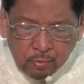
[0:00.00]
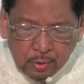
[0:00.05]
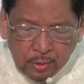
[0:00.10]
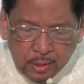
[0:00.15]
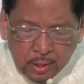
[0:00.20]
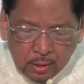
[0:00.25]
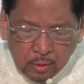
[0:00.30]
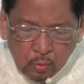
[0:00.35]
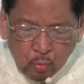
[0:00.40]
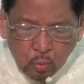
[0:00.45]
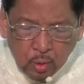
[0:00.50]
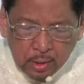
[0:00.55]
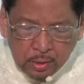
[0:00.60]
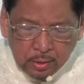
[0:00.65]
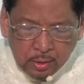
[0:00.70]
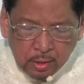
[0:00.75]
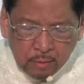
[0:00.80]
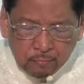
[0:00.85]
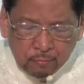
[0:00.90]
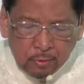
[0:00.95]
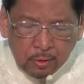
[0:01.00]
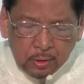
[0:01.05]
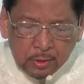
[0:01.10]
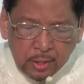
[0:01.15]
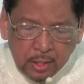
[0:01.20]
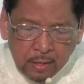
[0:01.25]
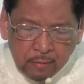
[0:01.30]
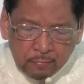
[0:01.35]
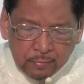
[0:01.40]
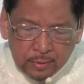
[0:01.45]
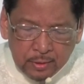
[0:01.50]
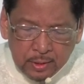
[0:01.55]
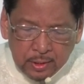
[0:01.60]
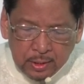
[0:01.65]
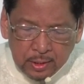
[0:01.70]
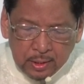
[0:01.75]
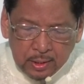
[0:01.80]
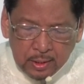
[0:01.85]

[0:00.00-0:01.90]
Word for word: for that wonderful gift